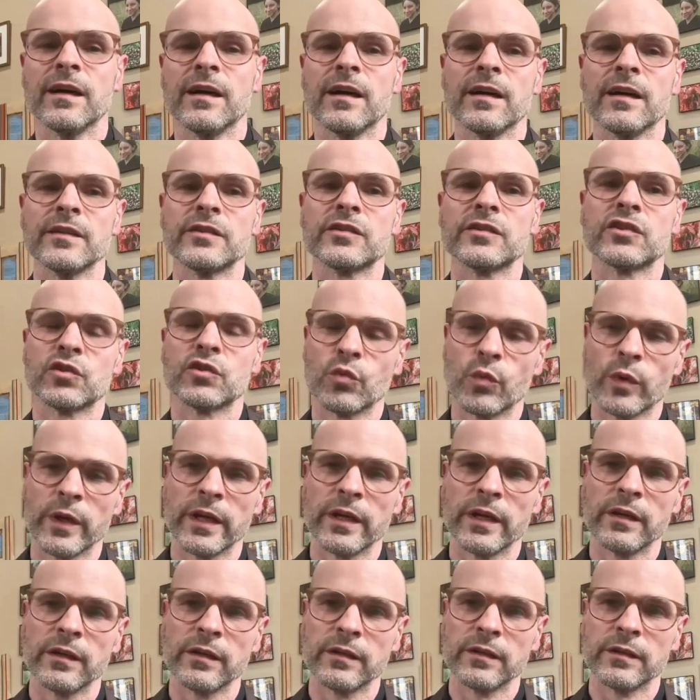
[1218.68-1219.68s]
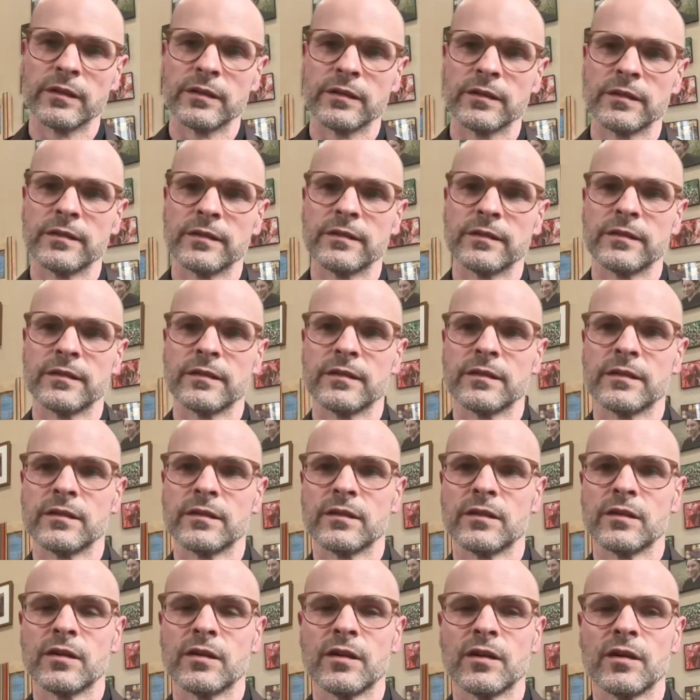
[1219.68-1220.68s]
a swing,
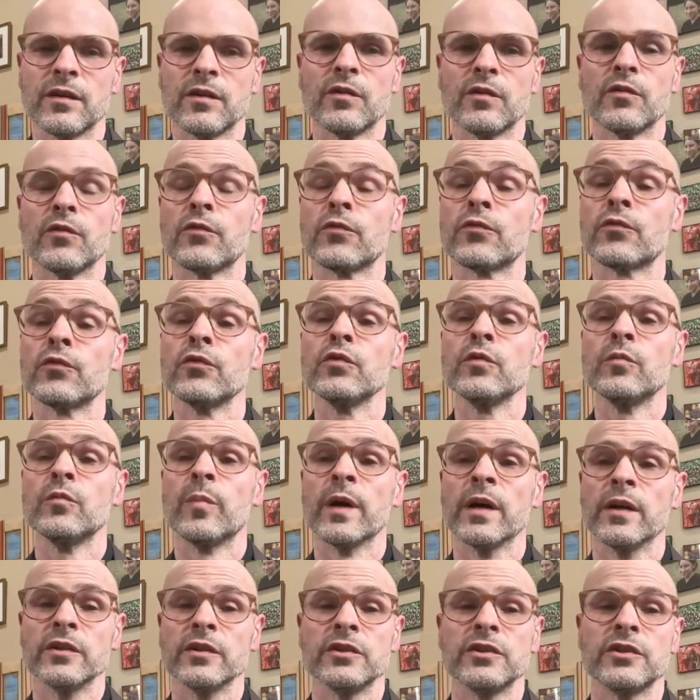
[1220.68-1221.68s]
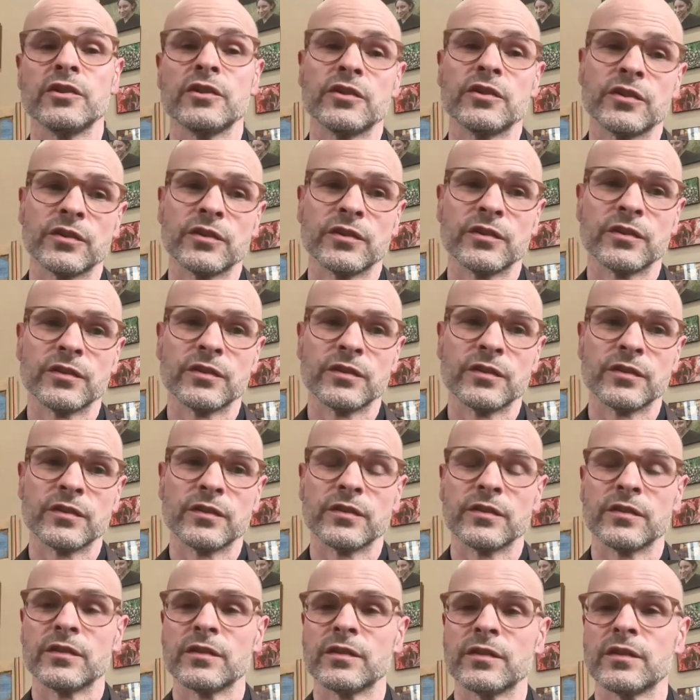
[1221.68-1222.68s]
fruit punch,
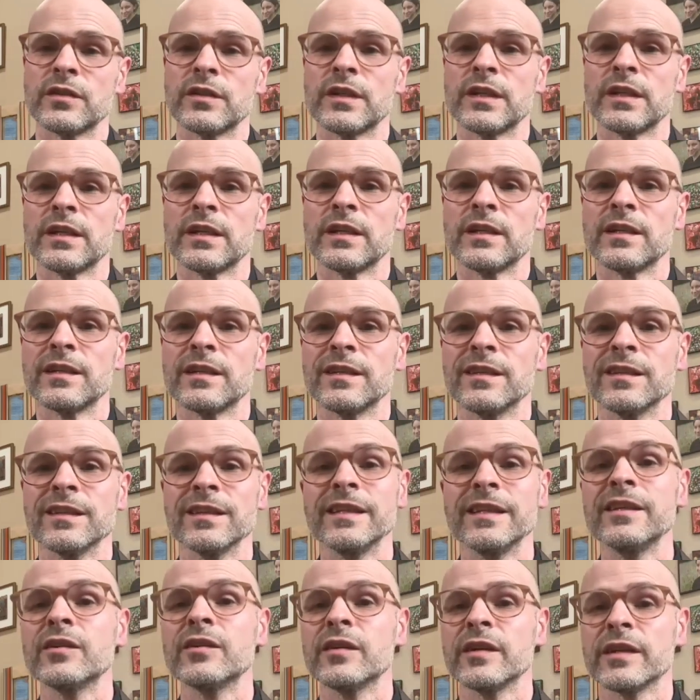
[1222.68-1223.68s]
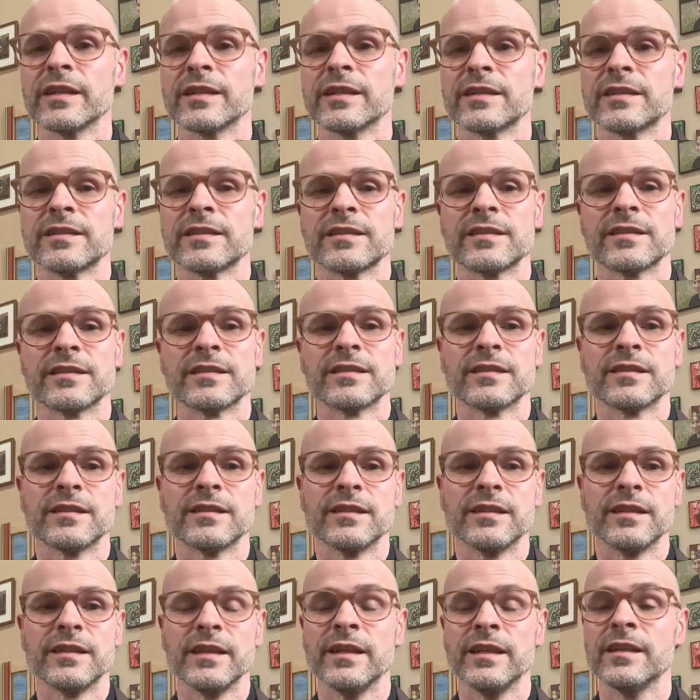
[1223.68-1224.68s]
lyrics
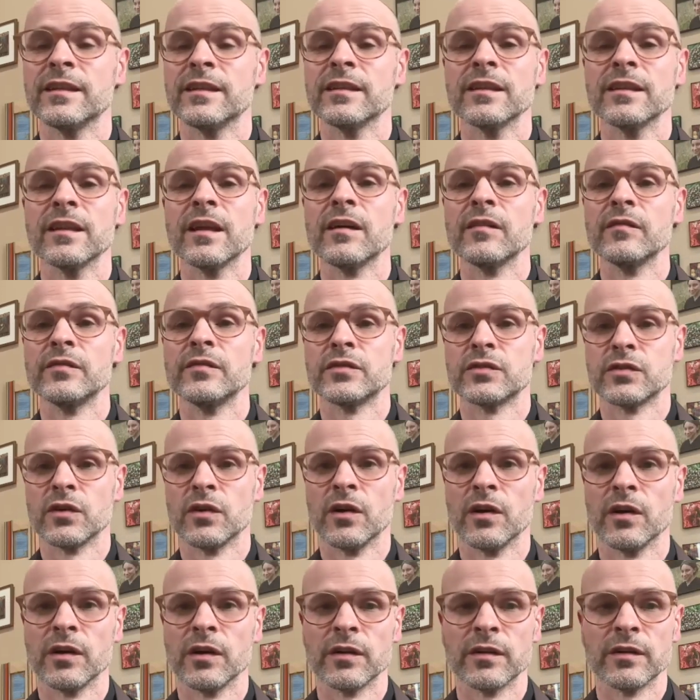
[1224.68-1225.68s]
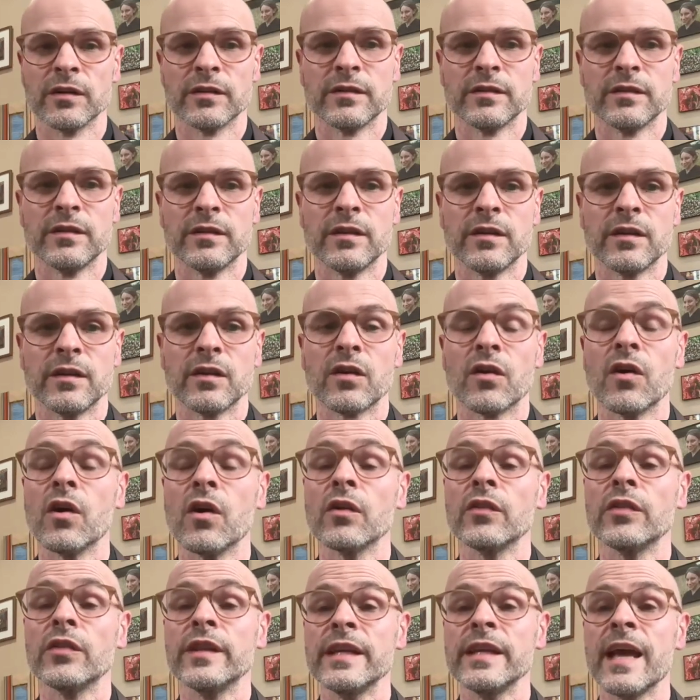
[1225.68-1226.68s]
in a love song
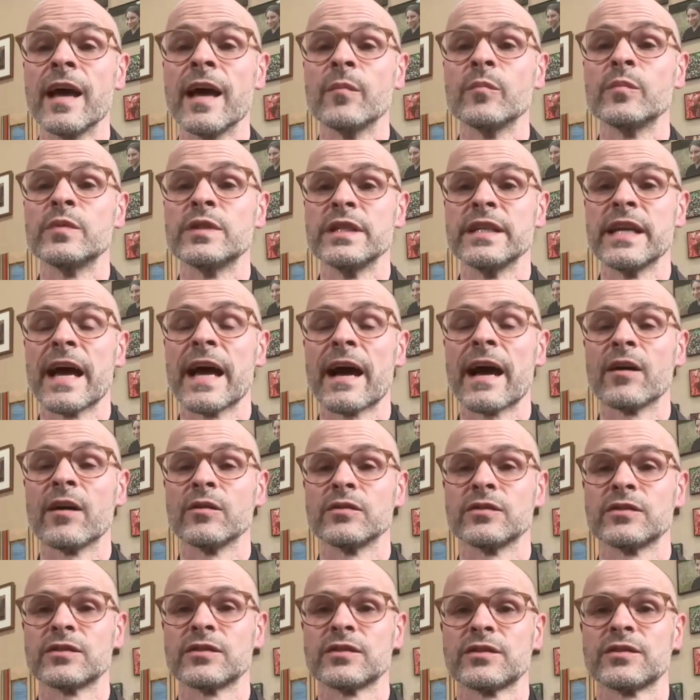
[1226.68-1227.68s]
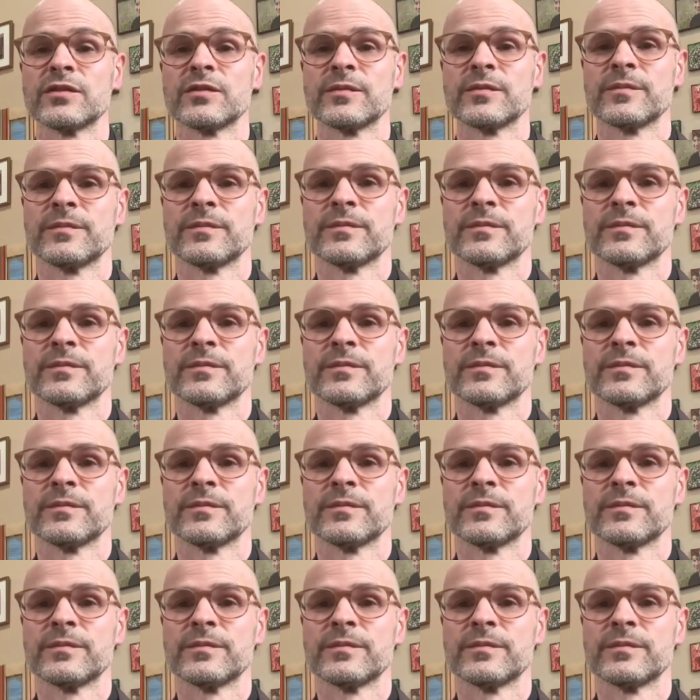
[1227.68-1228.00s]
called The Empty House.